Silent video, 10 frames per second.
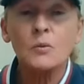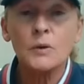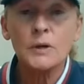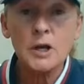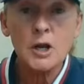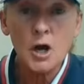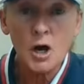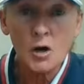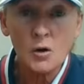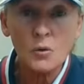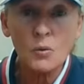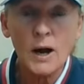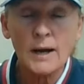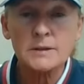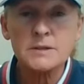We know
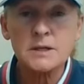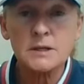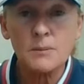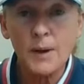why it's going to